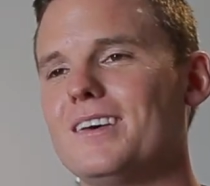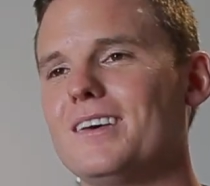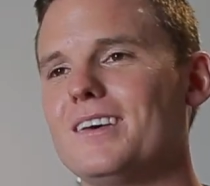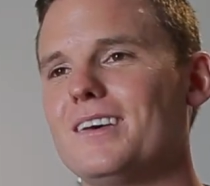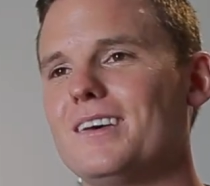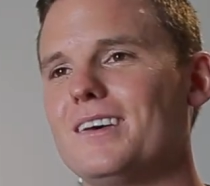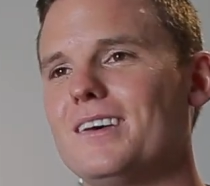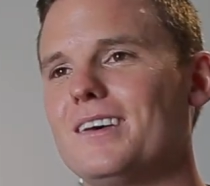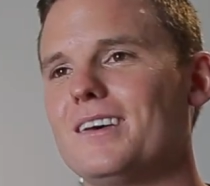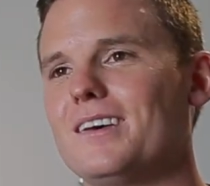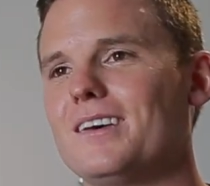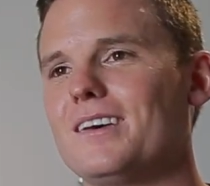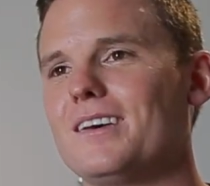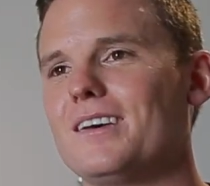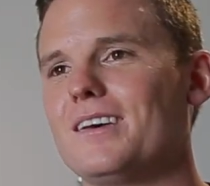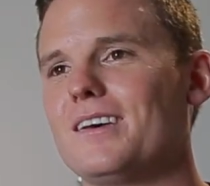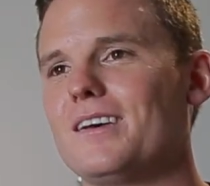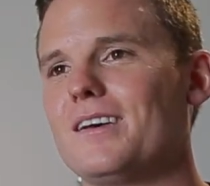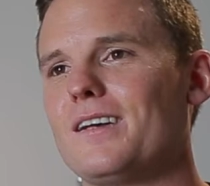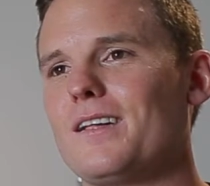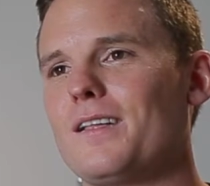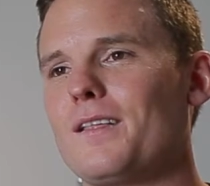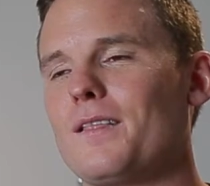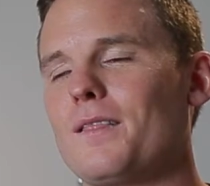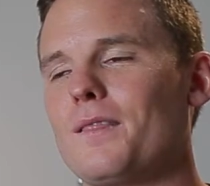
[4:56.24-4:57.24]

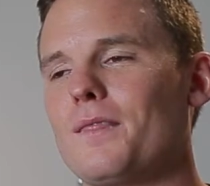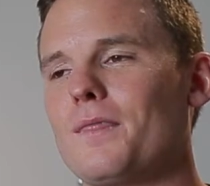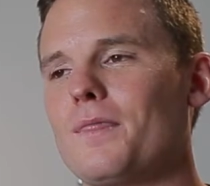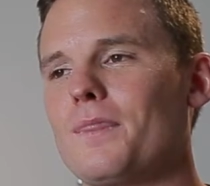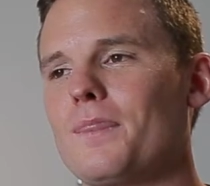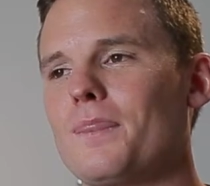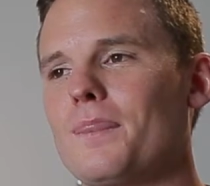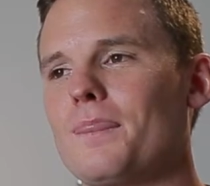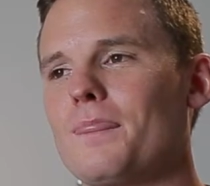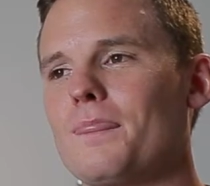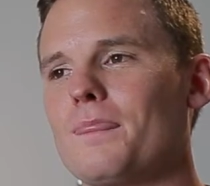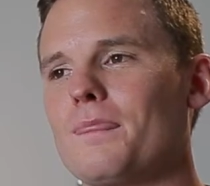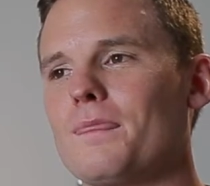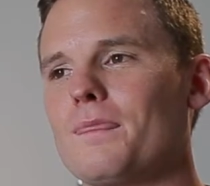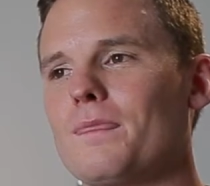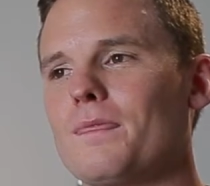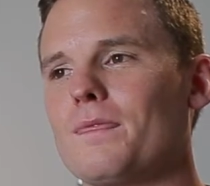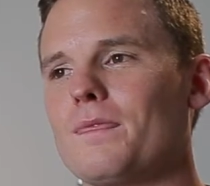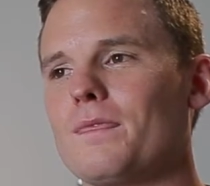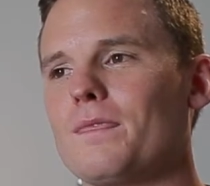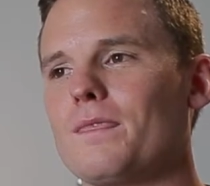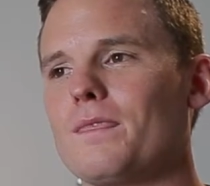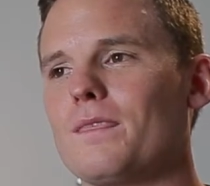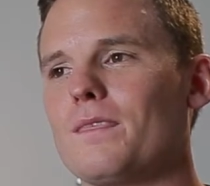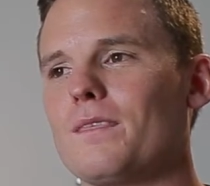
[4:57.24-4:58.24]

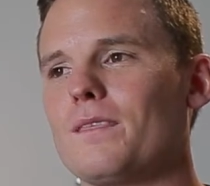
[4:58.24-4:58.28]
Nothing is said.